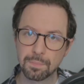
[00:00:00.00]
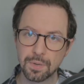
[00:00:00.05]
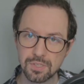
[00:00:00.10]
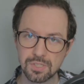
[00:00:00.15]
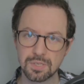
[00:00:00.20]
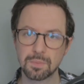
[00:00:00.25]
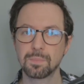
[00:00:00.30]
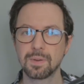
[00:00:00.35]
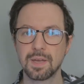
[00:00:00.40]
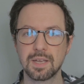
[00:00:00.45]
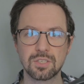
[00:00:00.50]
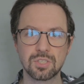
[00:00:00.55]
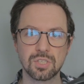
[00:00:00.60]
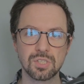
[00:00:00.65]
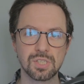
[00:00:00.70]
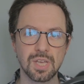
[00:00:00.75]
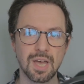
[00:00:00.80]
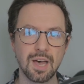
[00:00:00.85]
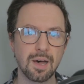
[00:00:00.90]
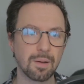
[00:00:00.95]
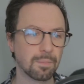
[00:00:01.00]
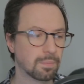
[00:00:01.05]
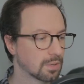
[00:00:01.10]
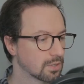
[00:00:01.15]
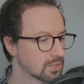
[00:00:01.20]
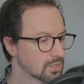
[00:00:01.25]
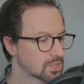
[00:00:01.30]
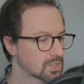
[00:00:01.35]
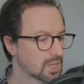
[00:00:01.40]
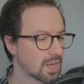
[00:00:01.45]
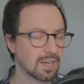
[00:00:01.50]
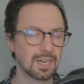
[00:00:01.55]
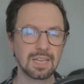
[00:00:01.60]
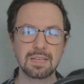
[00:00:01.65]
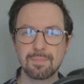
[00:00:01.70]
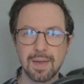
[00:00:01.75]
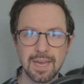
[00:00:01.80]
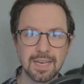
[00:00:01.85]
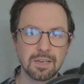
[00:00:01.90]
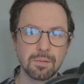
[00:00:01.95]
put some pictures up,
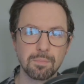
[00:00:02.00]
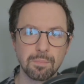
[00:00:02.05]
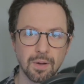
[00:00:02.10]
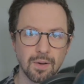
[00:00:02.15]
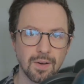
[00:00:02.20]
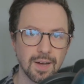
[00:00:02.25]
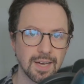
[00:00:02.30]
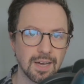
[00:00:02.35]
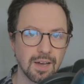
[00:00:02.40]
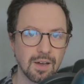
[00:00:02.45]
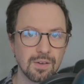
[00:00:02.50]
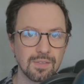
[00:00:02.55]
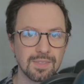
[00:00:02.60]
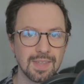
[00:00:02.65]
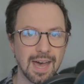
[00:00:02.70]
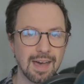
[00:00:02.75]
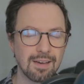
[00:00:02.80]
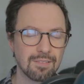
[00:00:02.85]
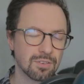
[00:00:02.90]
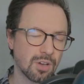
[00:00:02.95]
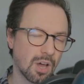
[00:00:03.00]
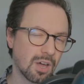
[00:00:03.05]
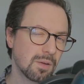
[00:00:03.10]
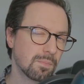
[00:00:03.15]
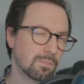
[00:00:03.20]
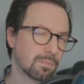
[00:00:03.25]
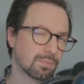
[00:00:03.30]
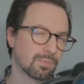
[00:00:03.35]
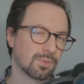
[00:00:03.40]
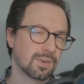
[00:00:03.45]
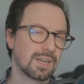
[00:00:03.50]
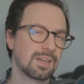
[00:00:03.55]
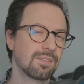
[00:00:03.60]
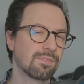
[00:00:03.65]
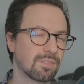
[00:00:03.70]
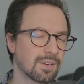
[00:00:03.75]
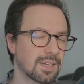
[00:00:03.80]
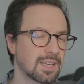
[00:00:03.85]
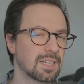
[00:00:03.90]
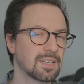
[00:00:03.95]
certainly make a bio that kind of
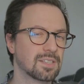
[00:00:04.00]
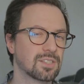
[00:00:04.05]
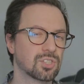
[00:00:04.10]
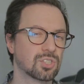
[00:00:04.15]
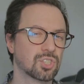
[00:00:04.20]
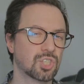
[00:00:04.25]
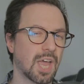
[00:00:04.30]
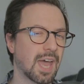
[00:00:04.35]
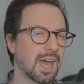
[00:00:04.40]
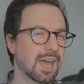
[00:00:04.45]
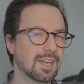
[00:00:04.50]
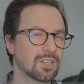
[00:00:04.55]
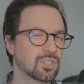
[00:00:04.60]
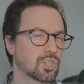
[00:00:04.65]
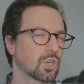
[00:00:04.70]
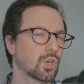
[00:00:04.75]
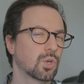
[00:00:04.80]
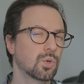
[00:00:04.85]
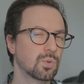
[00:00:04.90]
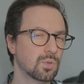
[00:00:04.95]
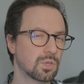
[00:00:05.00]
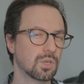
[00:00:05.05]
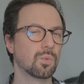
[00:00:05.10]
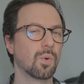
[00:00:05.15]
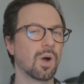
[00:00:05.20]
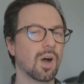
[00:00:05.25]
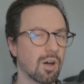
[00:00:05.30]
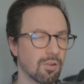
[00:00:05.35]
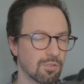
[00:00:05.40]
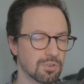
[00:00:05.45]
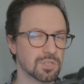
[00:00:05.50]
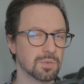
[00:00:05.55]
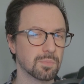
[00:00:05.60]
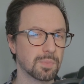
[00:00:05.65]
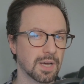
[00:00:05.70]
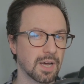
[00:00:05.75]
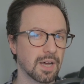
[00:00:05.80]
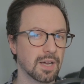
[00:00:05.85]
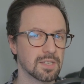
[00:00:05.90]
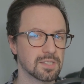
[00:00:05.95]
briefly shares who you are as a
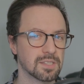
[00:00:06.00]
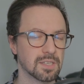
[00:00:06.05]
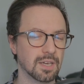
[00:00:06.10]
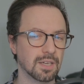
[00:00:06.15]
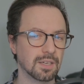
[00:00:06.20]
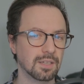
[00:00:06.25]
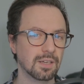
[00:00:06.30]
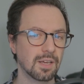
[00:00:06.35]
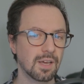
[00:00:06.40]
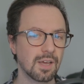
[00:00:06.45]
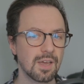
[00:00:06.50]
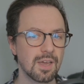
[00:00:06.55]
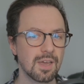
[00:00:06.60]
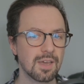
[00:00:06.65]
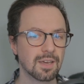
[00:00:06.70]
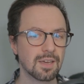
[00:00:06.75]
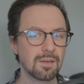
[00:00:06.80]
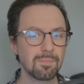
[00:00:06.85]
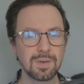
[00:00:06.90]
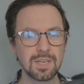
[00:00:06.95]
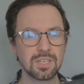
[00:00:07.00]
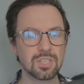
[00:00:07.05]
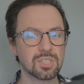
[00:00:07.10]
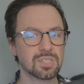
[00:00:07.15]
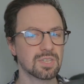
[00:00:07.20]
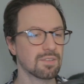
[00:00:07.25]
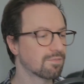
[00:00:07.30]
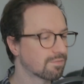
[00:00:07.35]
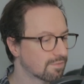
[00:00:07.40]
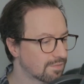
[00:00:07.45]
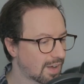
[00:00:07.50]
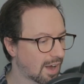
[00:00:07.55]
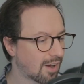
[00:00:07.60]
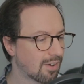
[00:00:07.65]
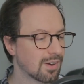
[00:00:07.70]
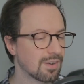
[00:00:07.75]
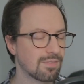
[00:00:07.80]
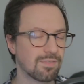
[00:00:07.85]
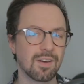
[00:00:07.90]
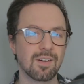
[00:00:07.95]
person, can be just a
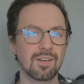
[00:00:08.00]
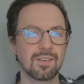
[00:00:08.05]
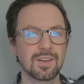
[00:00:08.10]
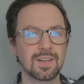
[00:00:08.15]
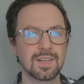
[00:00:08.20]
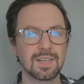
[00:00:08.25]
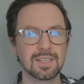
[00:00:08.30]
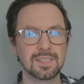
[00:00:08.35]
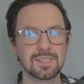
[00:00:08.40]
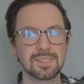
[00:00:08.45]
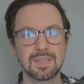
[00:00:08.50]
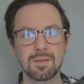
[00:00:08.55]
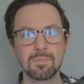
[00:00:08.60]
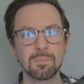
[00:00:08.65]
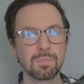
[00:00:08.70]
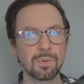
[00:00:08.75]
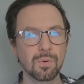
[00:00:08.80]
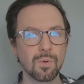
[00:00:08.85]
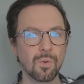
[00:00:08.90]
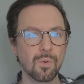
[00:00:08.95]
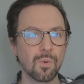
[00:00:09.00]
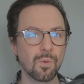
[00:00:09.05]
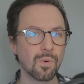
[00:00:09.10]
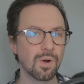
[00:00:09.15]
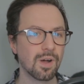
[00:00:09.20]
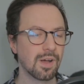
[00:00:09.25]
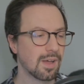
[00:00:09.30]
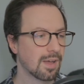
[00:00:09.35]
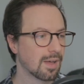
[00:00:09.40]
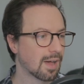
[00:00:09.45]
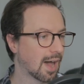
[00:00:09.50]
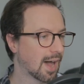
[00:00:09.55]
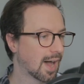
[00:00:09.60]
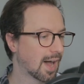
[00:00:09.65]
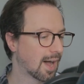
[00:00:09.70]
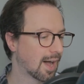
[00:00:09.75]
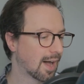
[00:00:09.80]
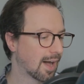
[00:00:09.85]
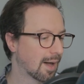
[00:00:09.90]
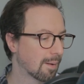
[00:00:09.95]
very, very simple
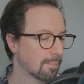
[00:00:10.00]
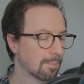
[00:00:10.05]
uh,